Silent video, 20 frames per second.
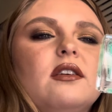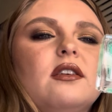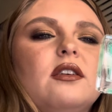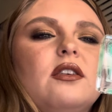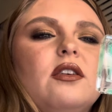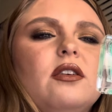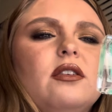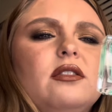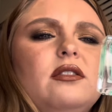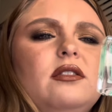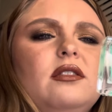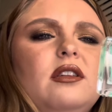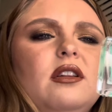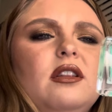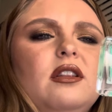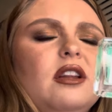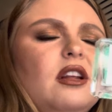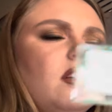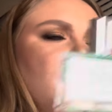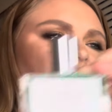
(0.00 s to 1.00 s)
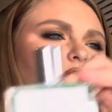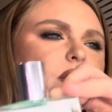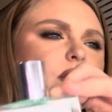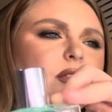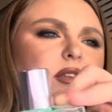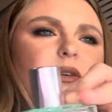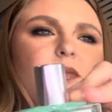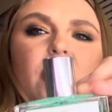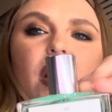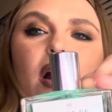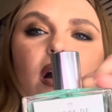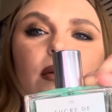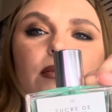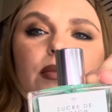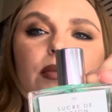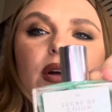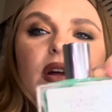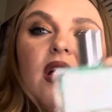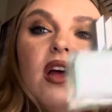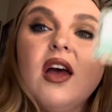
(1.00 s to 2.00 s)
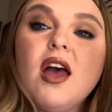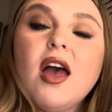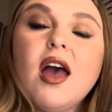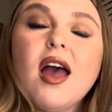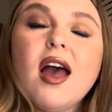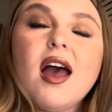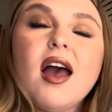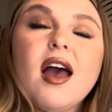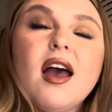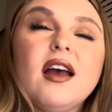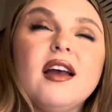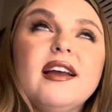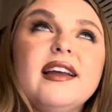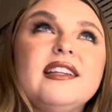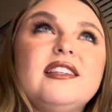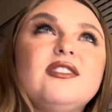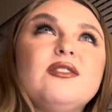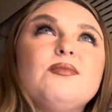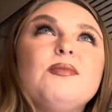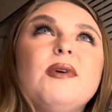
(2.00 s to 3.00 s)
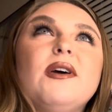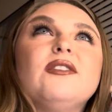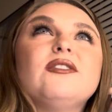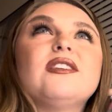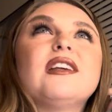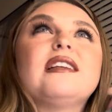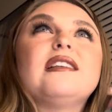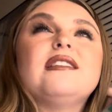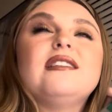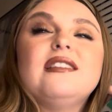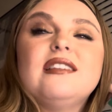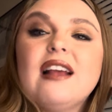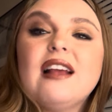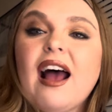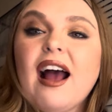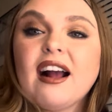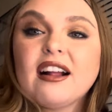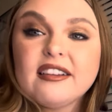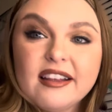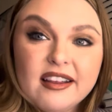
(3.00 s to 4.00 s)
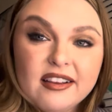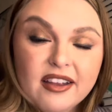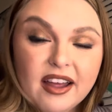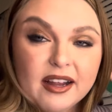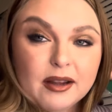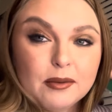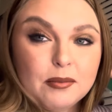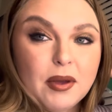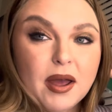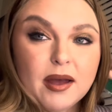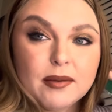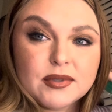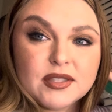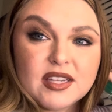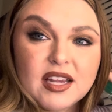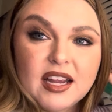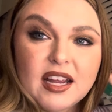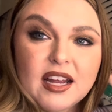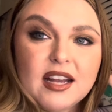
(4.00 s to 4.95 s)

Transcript: called Le Soda Pop. It smells exactly like Pepsi.